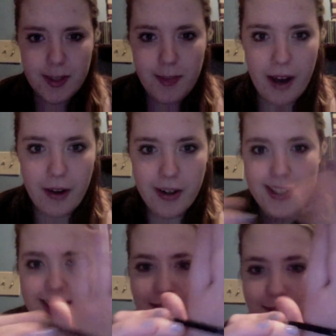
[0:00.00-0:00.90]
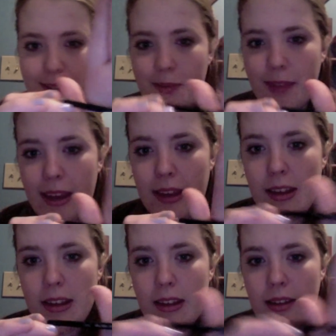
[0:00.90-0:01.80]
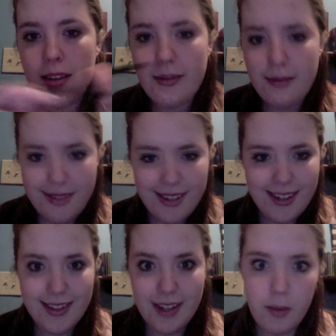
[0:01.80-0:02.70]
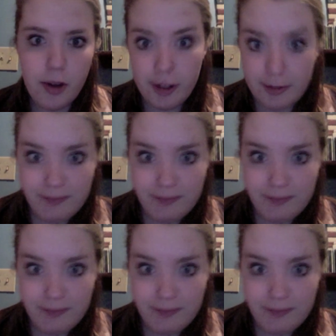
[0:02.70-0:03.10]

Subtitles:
backwards too, so I'm like, it's like a mirror.